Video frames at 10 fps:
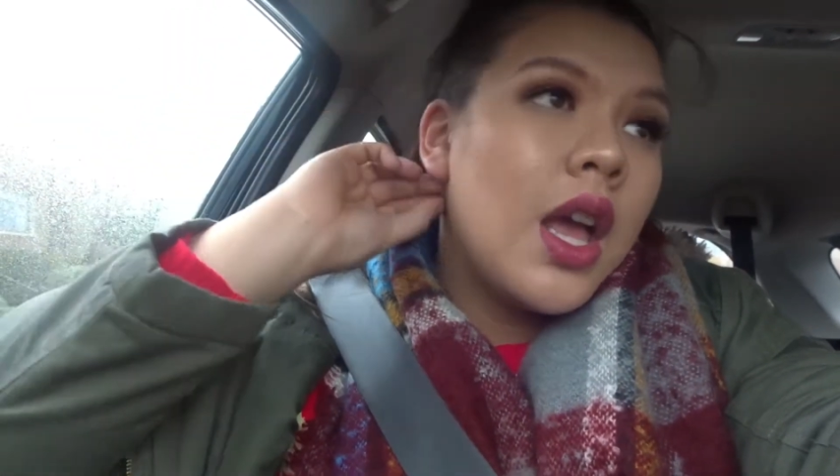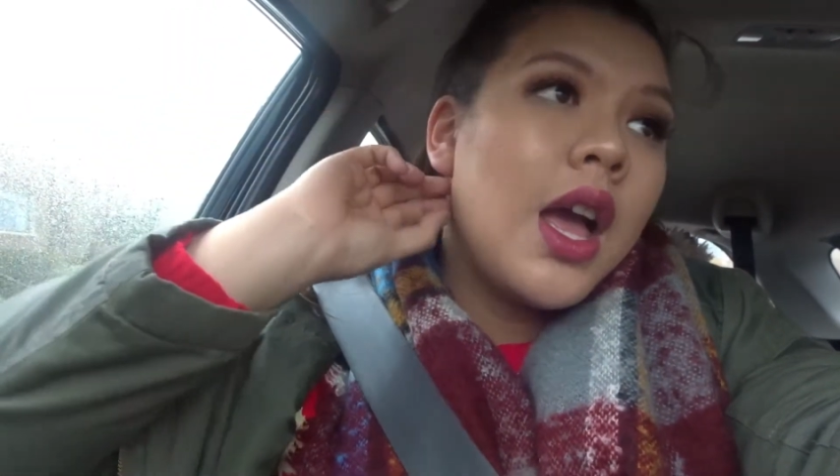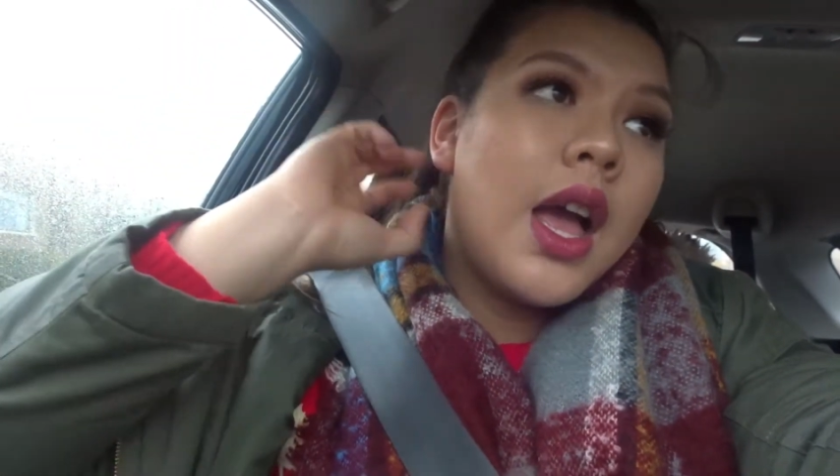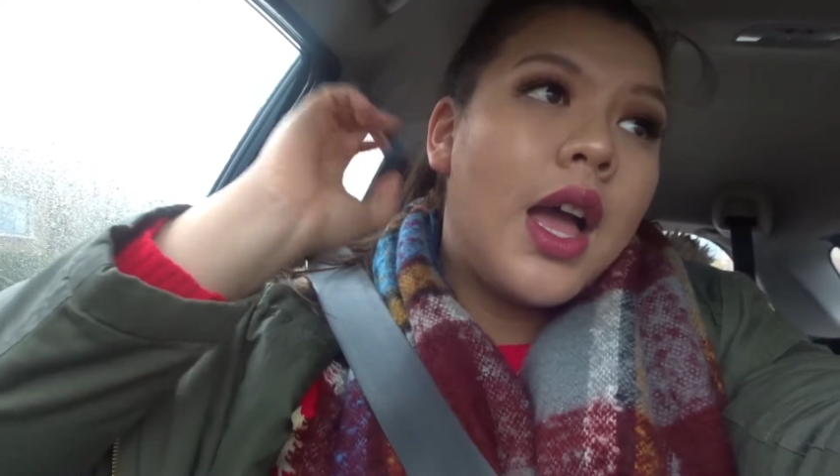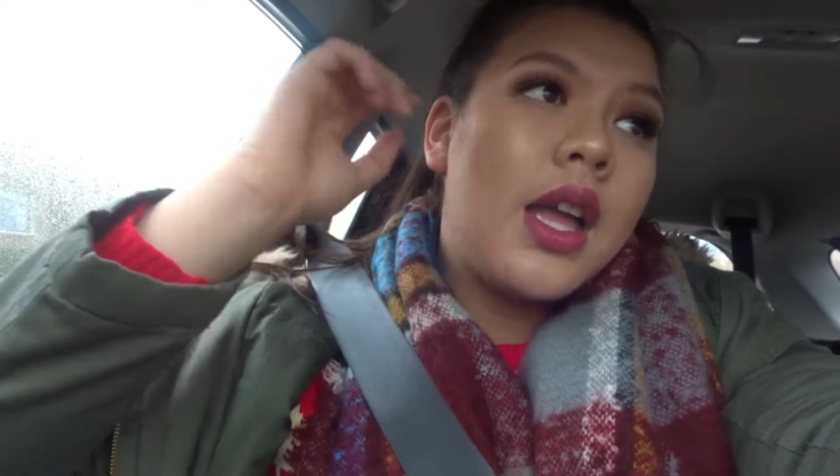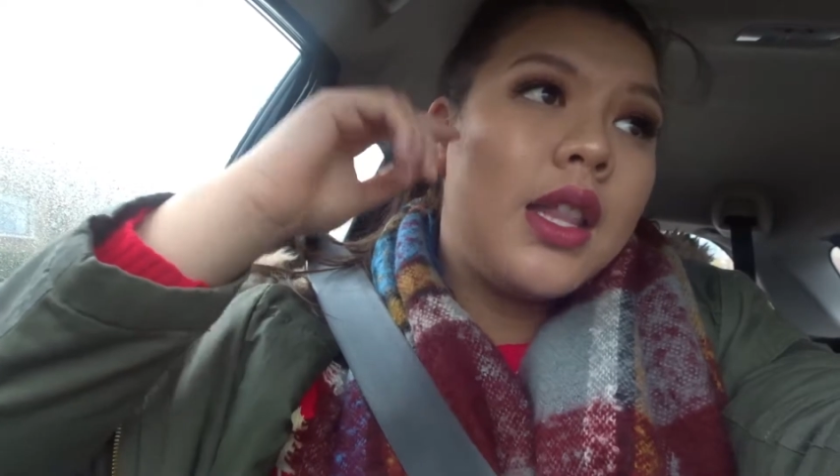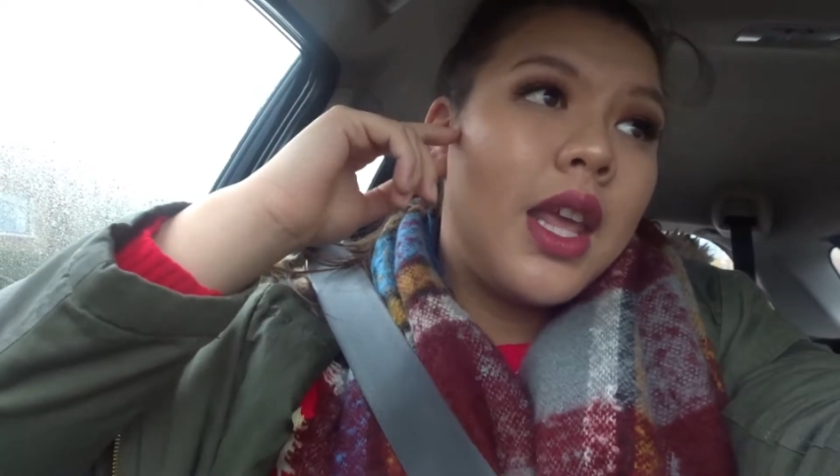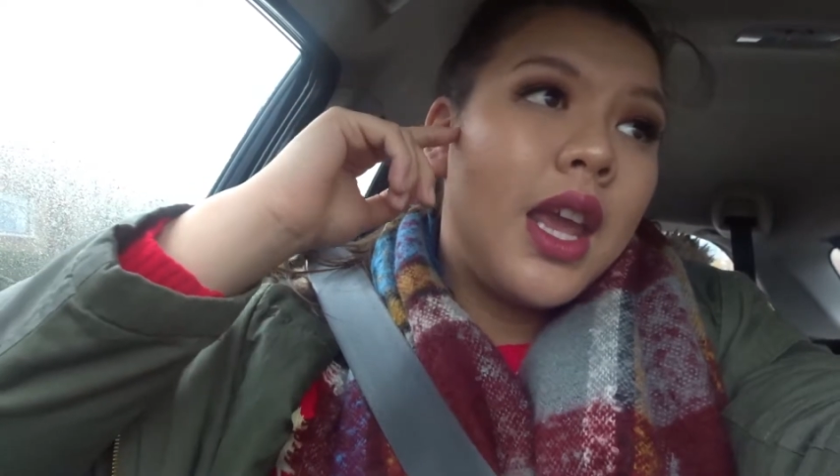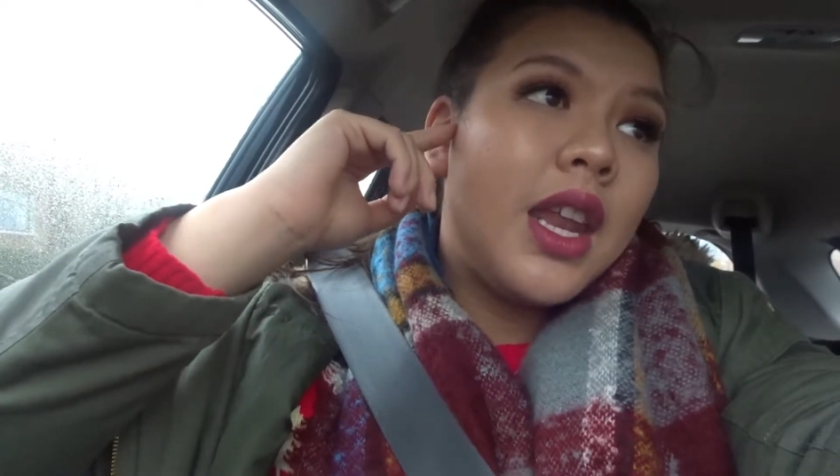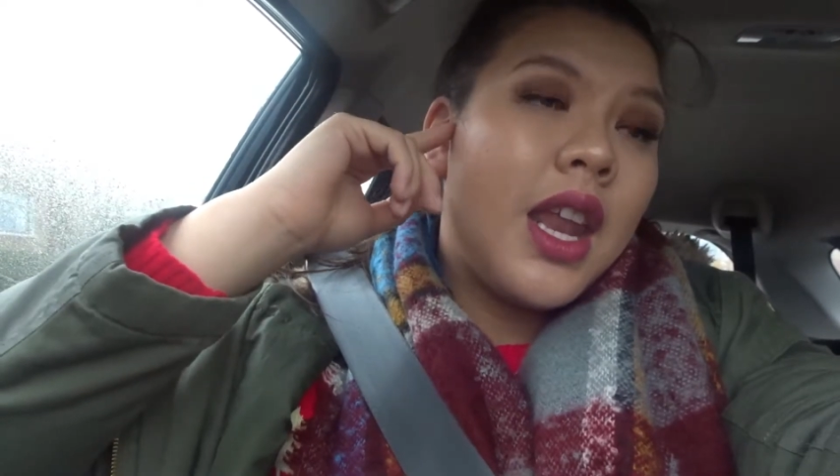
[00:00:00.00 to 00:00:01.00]
and
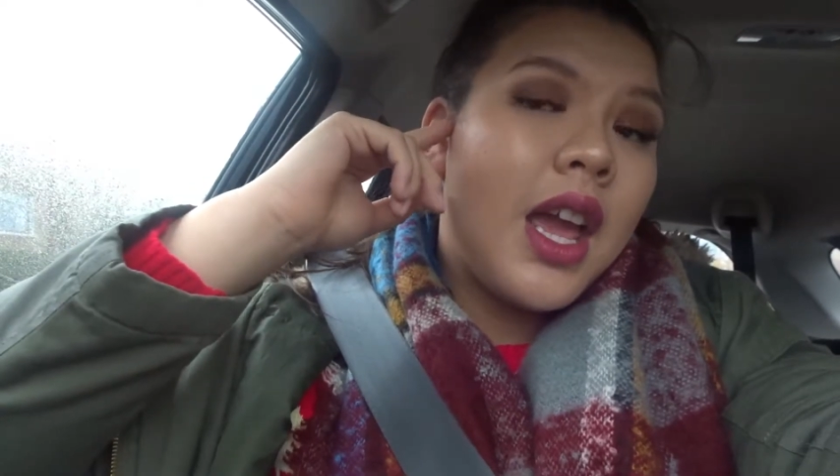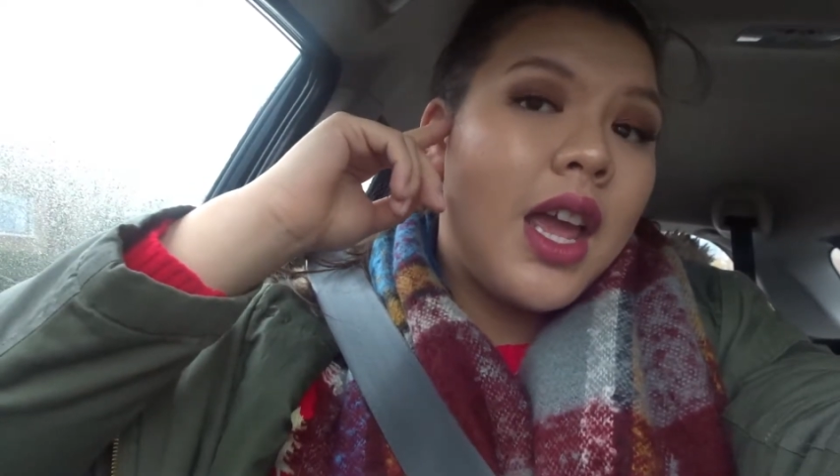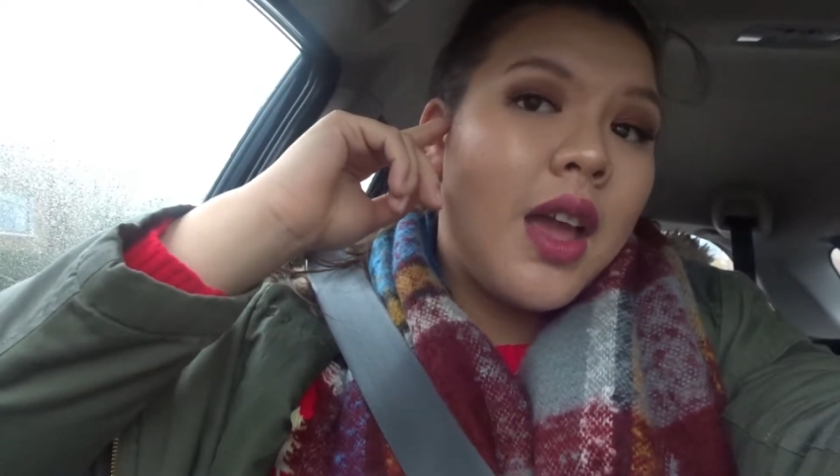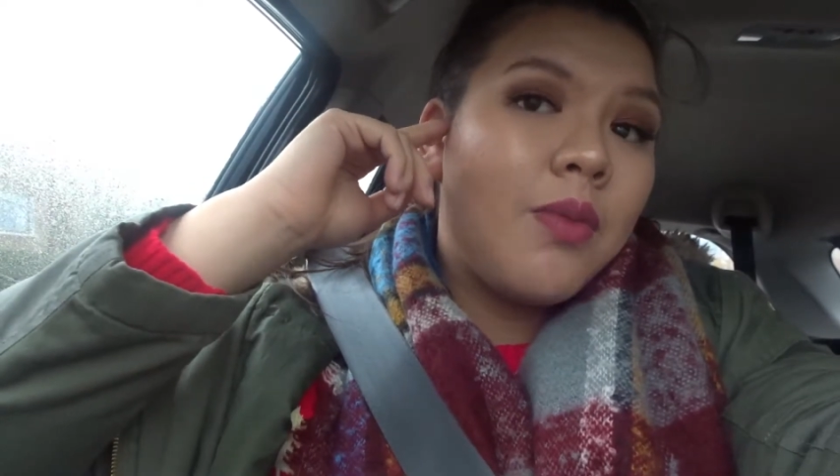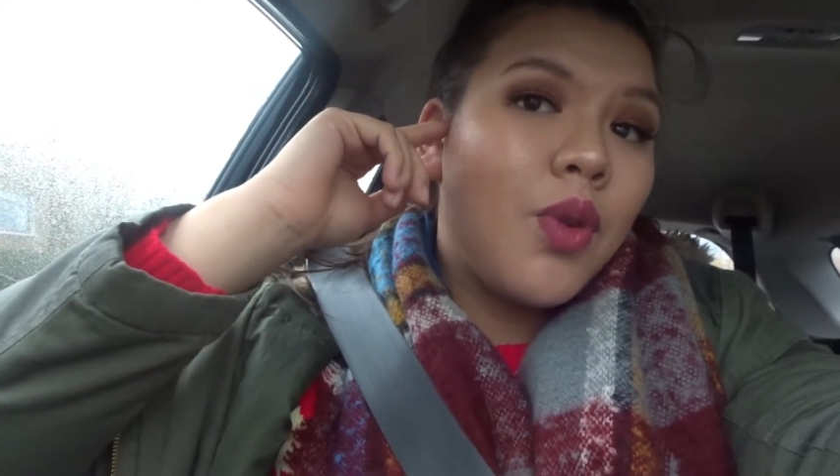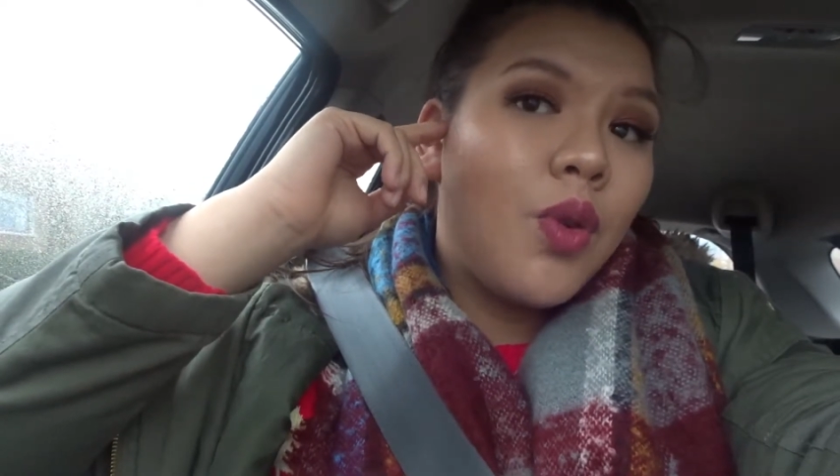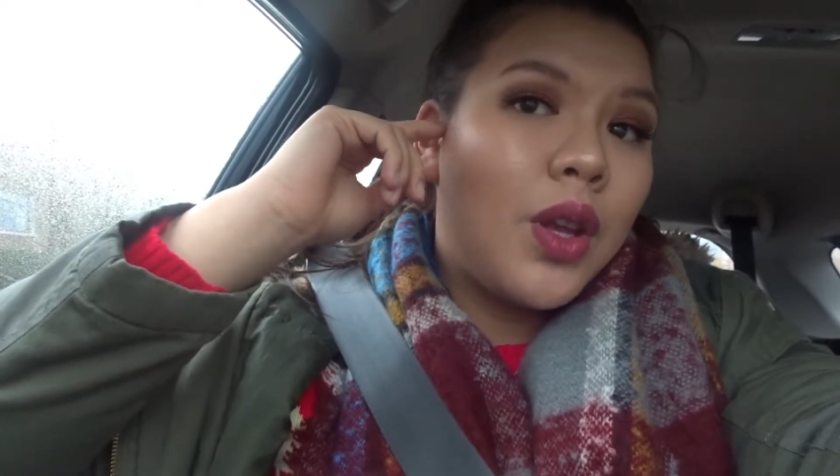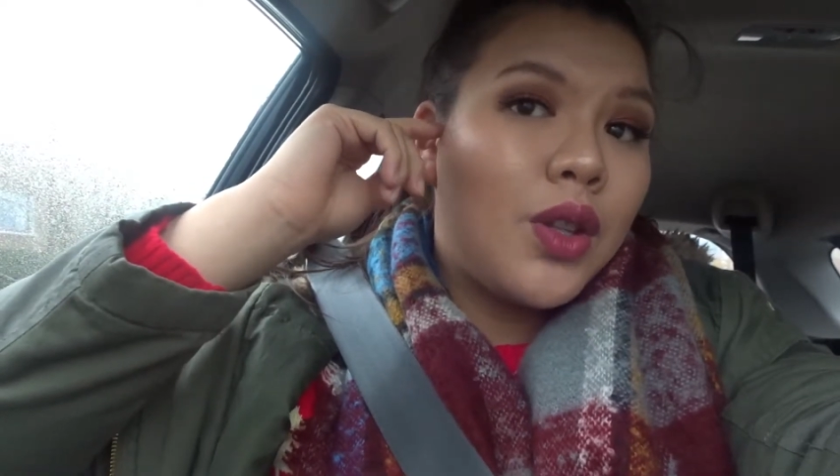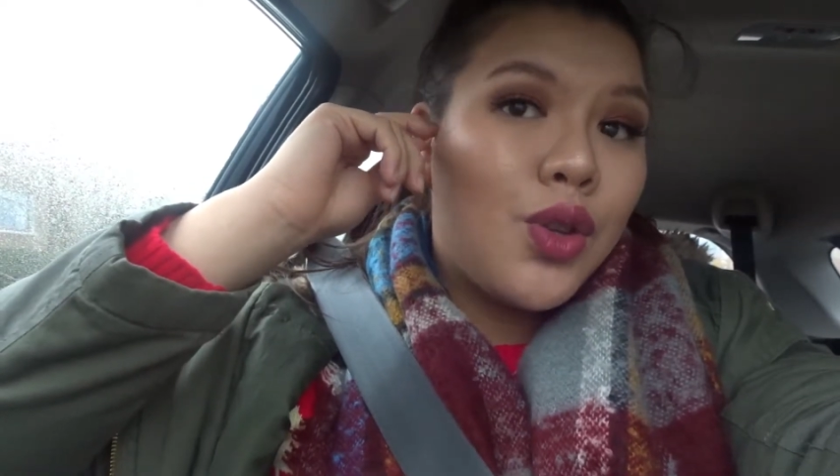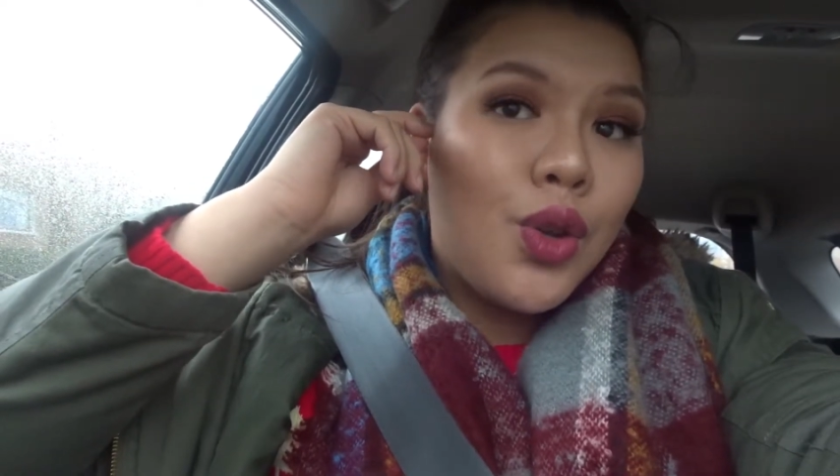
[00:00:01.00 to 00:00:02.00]
then I am
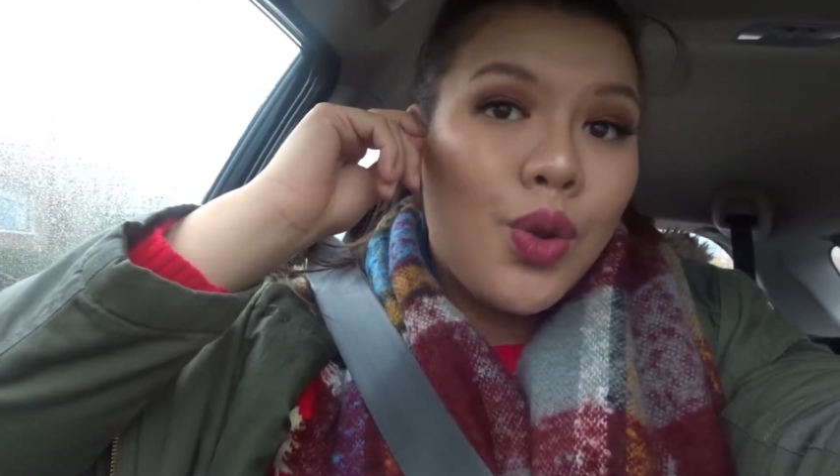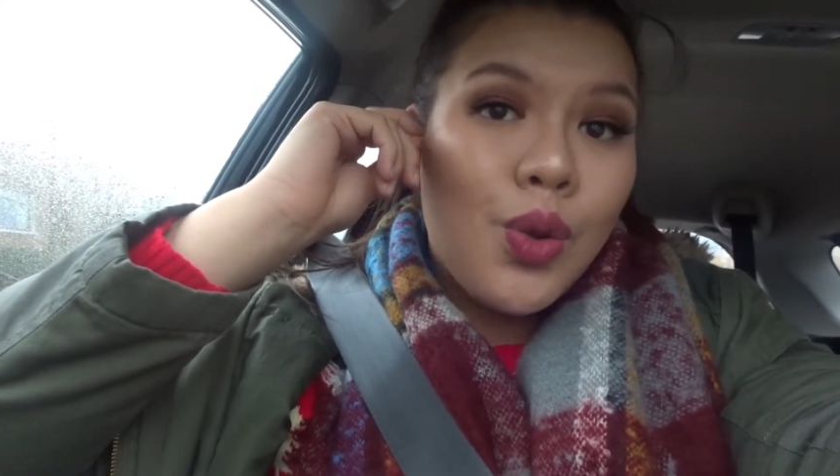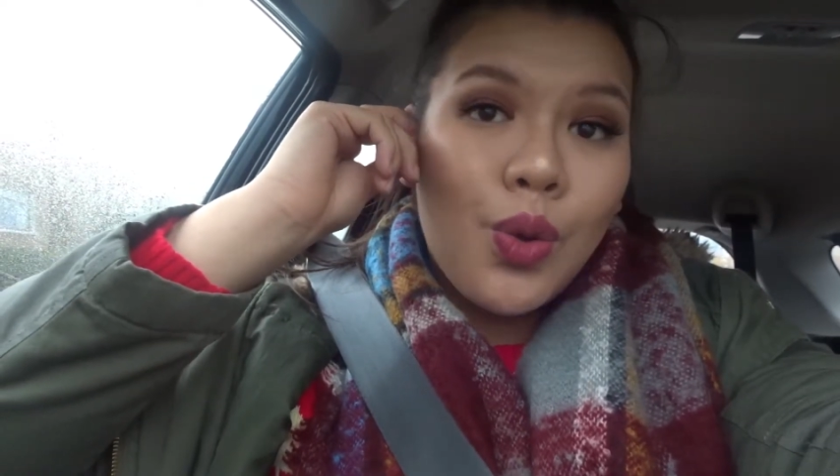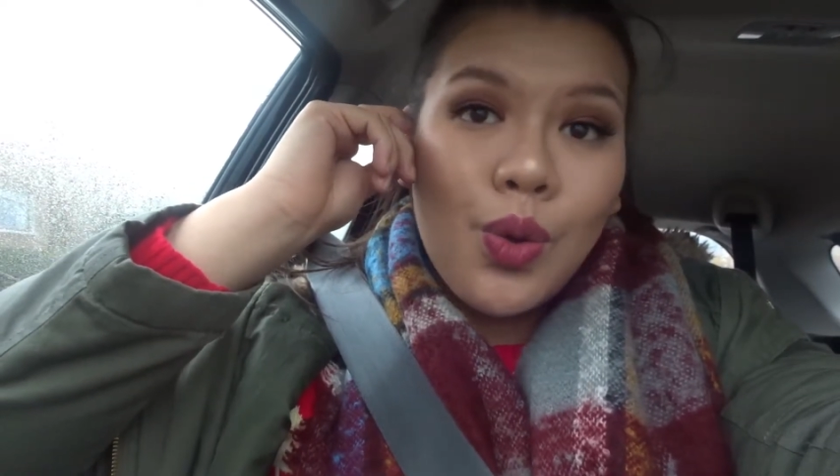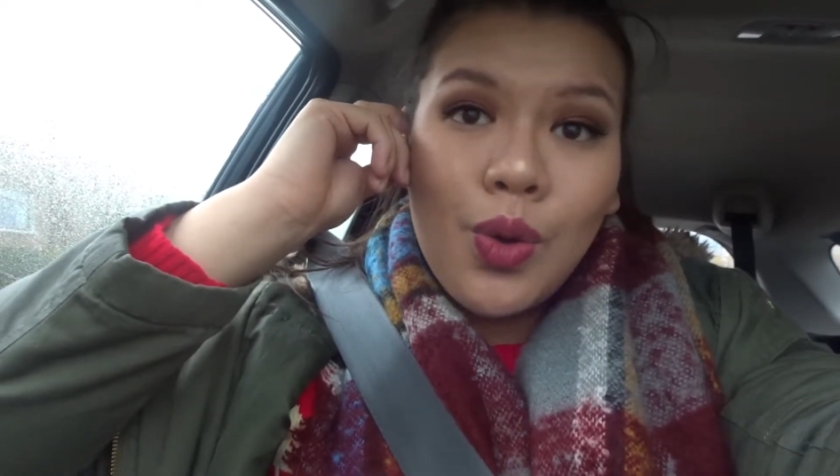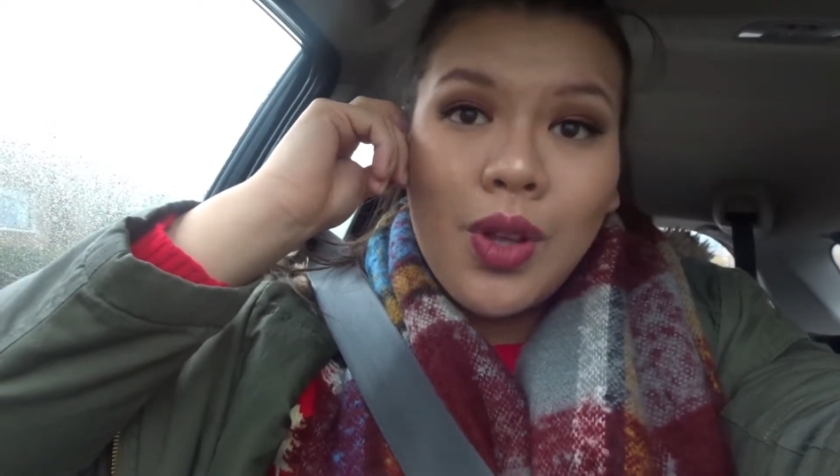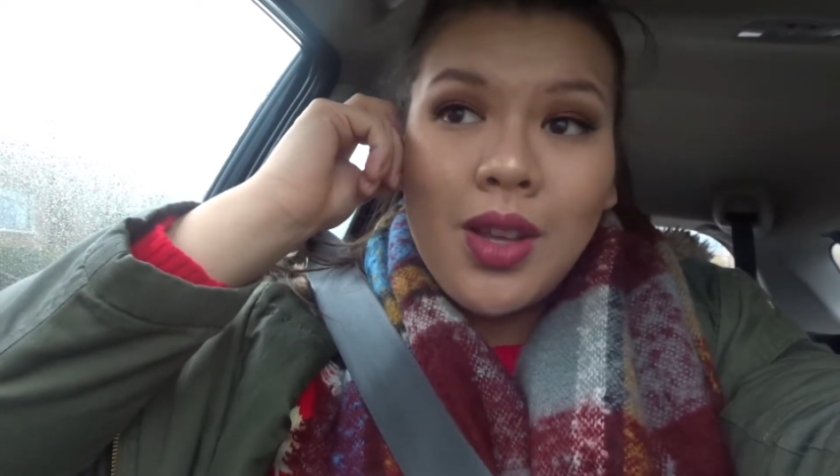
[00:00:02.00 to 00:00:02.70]
going to